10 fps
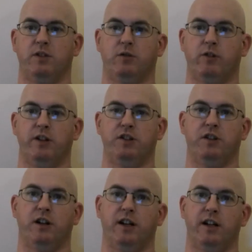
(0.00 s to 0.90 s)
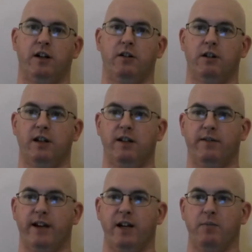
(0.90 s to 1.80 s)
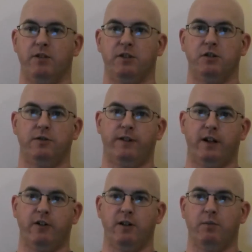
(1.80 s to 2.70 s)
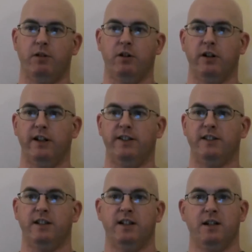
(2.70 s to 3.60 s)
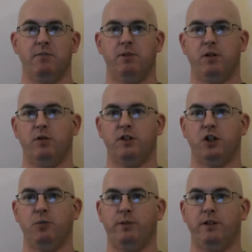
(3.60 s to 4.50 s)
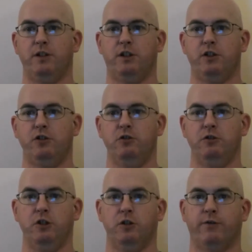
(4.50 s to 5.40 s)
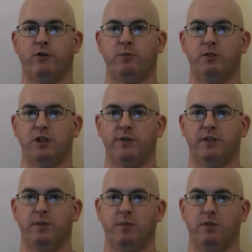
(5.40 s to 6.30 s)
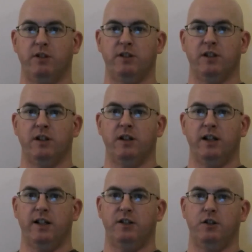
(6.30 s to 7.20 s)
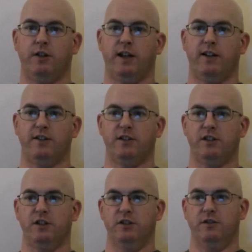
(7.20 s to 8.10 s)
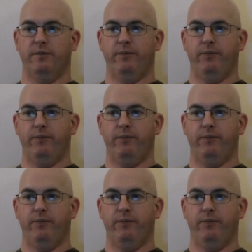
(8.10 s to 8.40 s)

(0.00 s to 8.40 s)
was originally only available to federal employees, but was open to uniformed service members in 2002.